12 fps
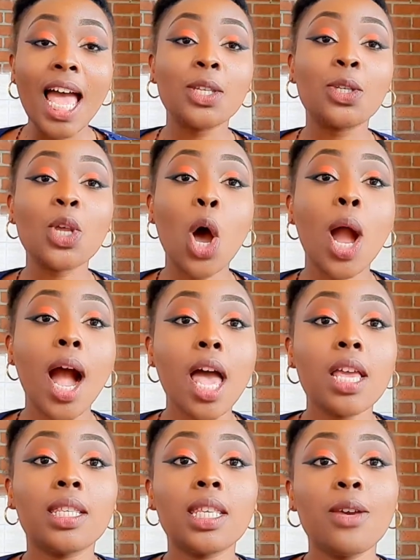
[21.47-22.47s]
So
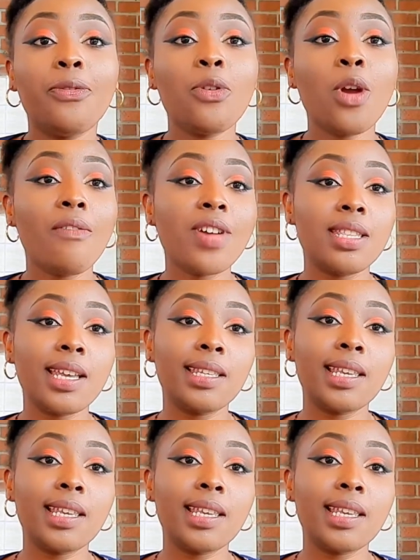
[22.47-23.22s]
guys, if you haven't yet